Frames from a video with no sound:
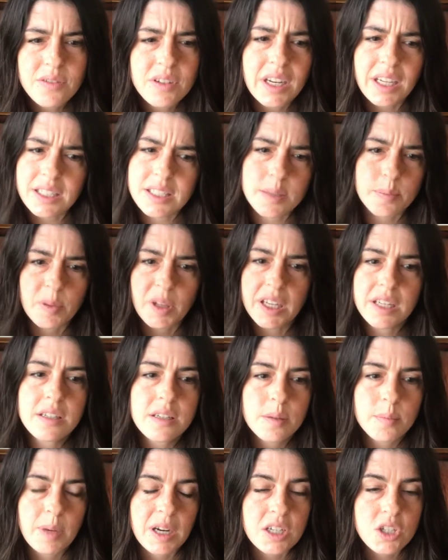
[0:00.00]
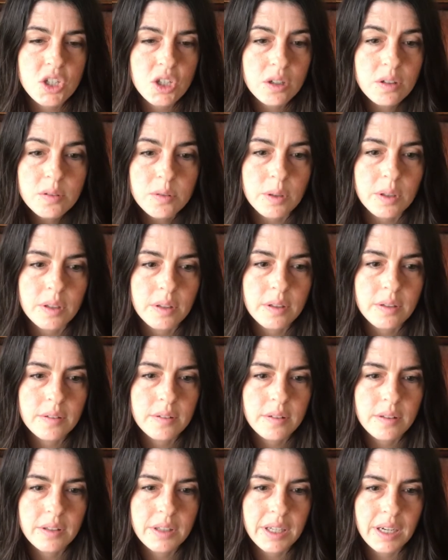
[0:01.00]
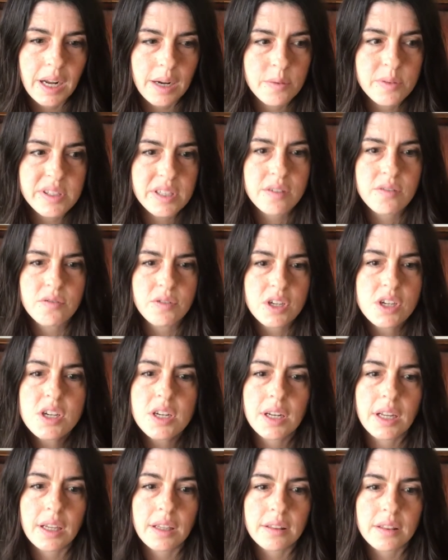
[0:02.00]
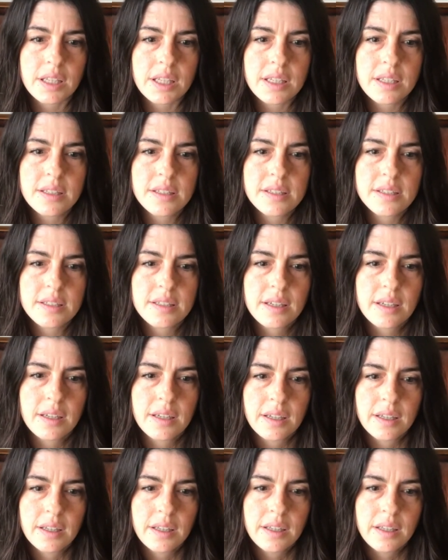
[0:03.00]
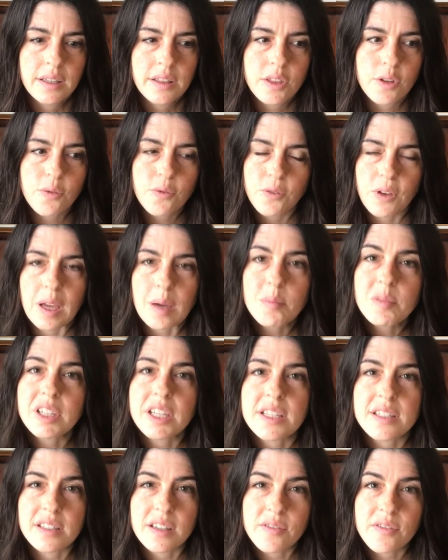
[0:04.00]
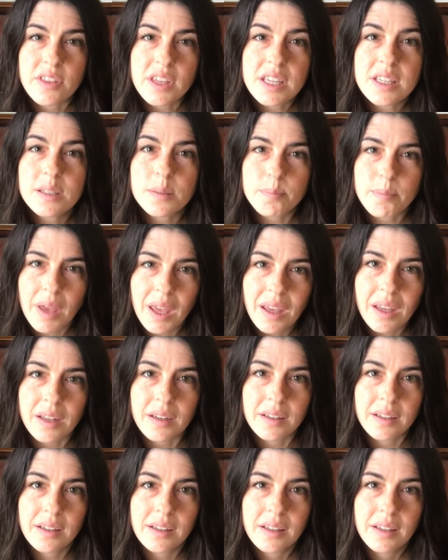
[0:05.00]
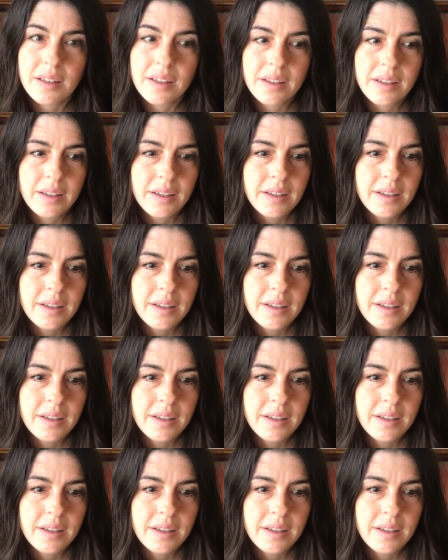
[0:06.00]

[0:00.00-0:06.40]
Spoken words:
even explained to my children that I was envisioning the families of these men